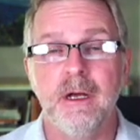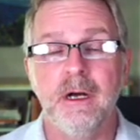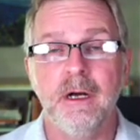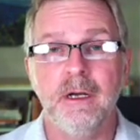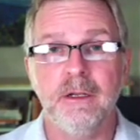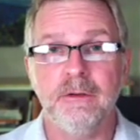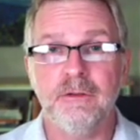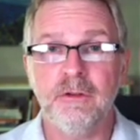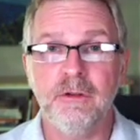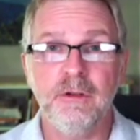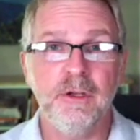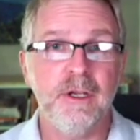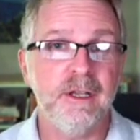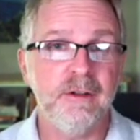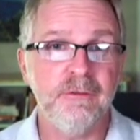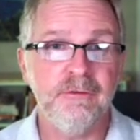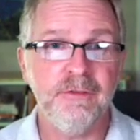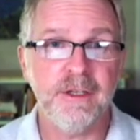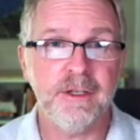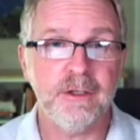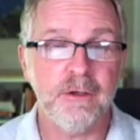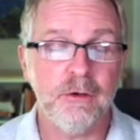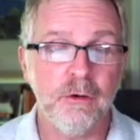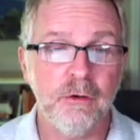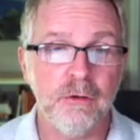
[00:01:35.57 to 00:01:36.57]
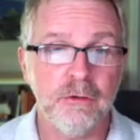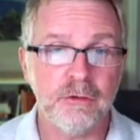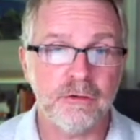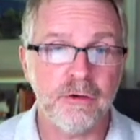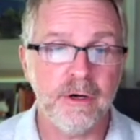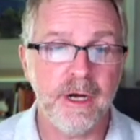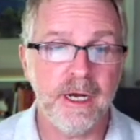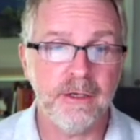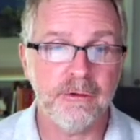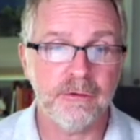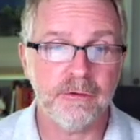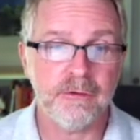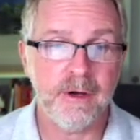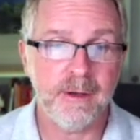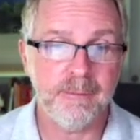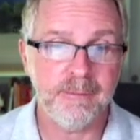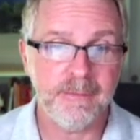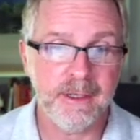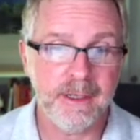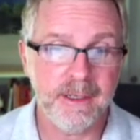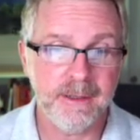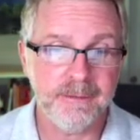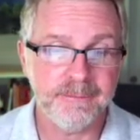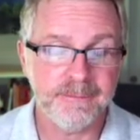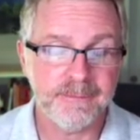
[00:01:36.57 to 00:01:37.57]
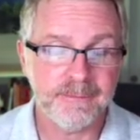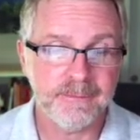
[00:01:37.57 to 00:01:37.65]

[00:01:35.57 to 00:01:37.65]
so you can fit the whole transcript in.